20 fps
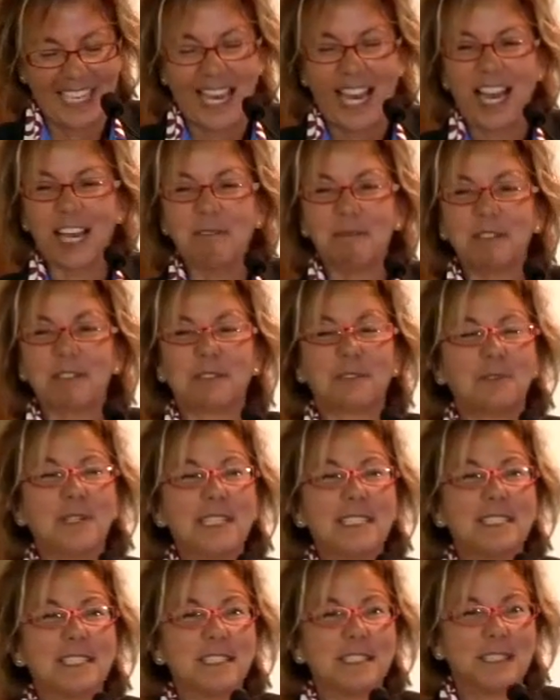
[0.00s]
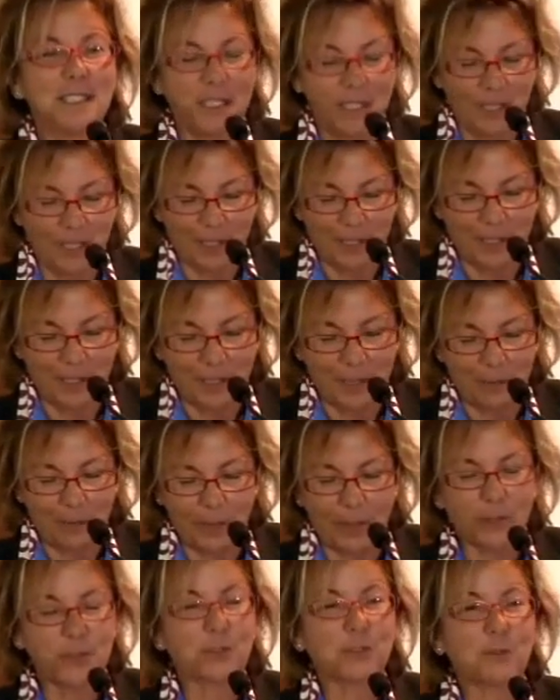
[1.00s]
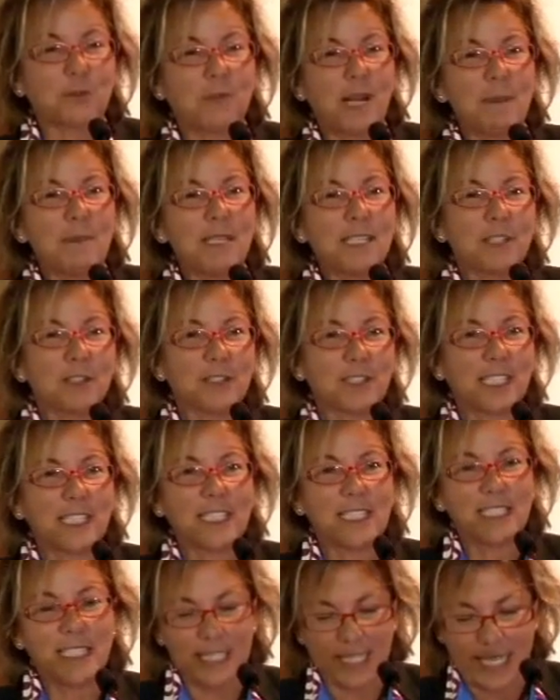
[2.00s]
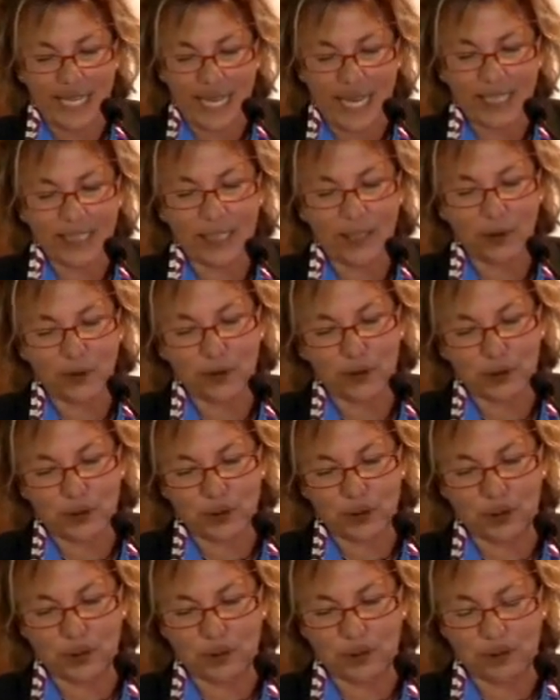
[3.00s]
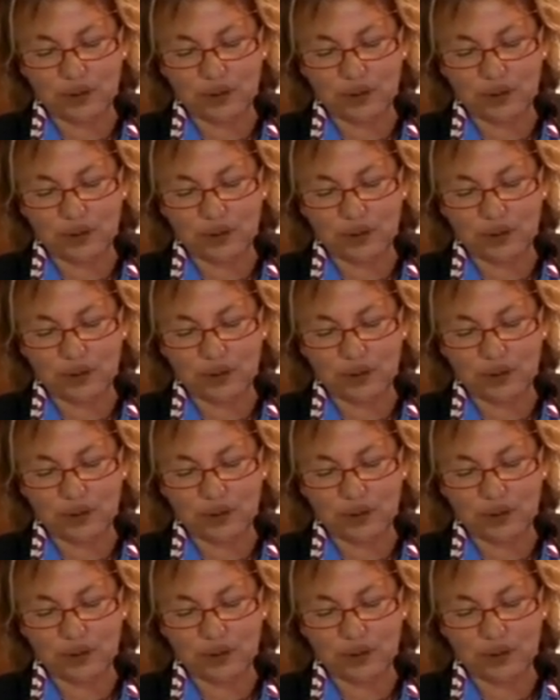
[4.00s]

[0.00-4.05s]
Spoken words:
I was greeted with a ceramic sign hanging on the door.